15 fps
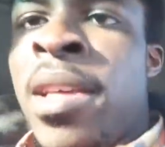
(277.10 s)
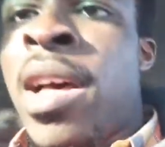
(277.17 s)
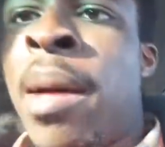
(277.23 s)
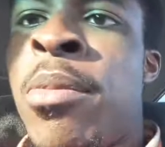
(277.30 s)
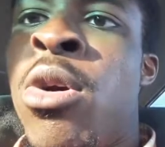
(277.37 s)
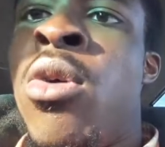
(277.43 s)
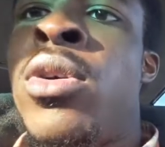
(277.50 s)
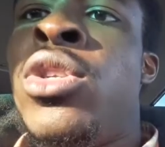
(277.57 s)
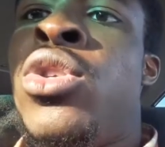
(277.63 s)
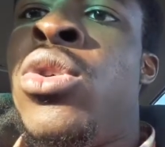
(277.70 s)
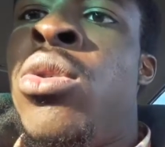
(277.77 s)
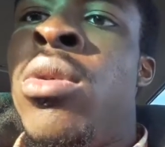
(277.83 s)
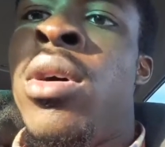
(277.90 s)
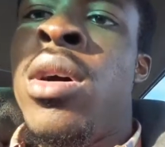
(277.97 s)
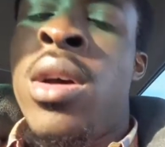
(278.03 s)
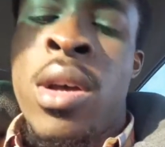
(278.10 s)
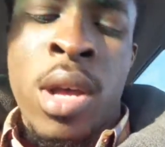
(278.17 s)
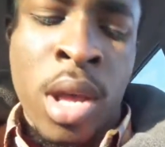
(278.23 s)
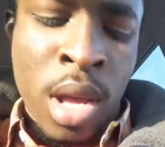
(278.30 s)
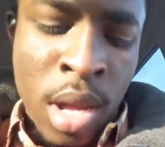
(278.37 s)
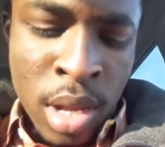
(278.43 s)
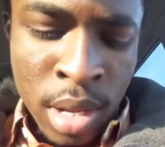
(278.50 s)
I'm going to
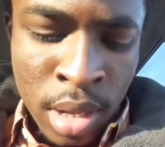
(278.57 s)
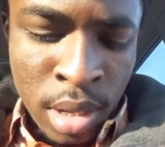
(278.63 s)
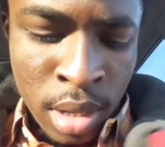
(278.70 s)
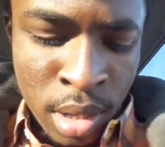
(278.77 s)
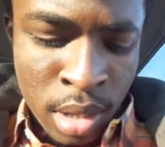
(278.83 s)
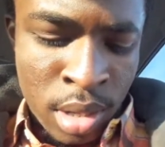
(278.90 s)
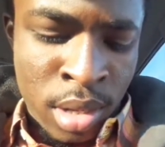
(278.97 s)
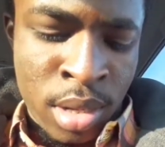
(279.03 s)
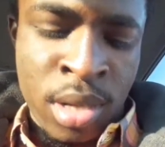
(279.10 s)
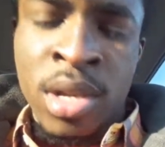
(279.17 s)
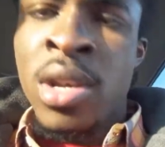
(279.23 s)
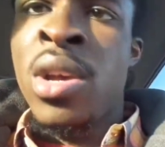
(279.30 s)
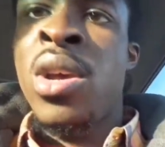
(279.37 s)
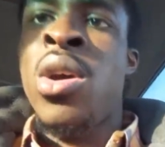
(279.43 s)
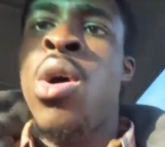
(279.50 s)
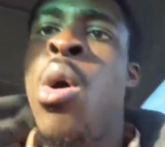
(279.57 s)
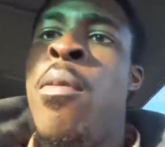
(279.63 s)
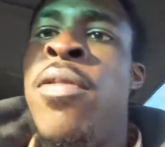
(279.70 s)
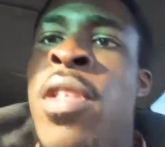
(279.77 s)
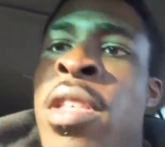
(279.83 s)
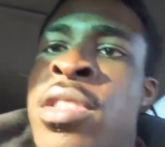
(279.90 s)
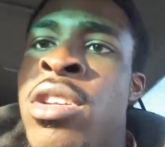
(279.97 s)

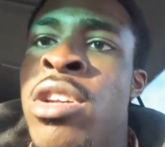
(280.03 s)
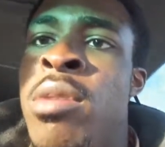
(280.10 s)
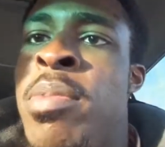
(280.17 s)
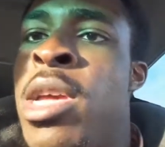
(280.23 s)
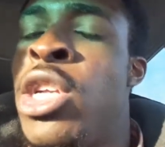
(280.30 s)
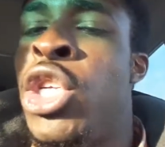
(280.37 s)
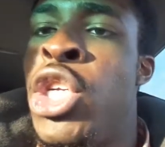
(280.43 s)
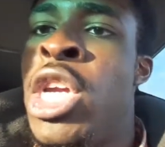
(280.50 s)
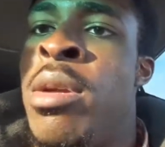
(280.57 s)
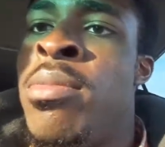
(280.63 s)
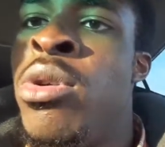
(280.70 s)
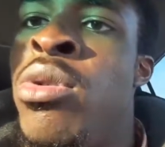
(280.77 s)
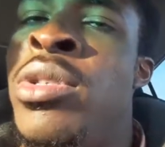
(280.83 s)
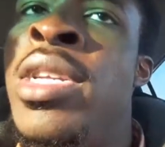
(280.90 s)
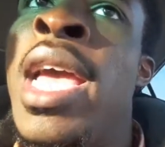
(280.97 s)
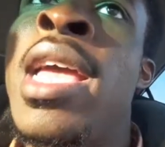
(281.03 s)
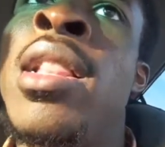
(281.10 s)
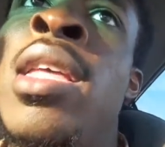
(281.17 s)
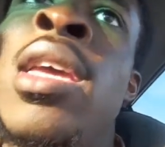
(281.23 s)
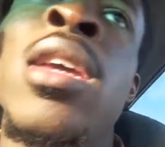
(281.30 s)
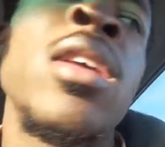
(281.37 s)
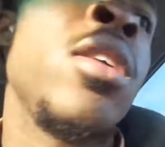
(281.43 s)
hopefully it's going to be a cheap new
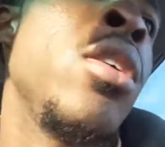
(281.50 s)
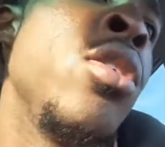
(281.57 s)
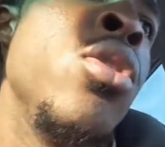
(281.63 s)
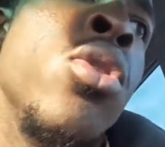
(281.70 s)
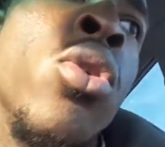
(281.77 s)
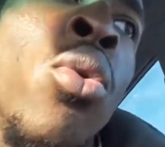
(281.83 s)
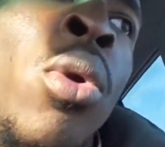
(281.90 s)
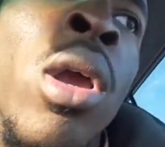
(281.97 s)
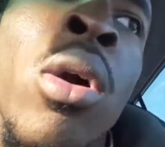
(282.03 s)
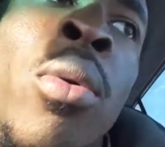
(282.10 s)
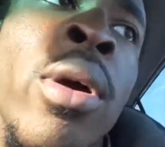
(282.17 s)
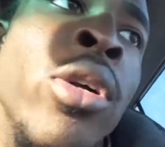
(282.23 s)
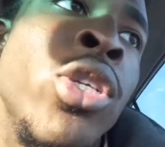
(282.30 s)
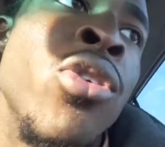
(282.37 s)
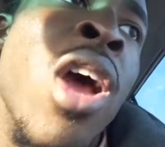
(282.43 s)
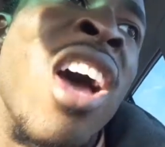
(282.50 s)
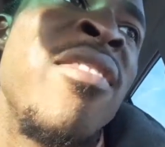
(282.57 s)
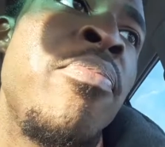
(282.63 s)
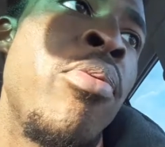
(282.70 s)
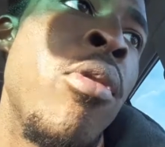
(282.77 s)
daily, new rear-wheel drive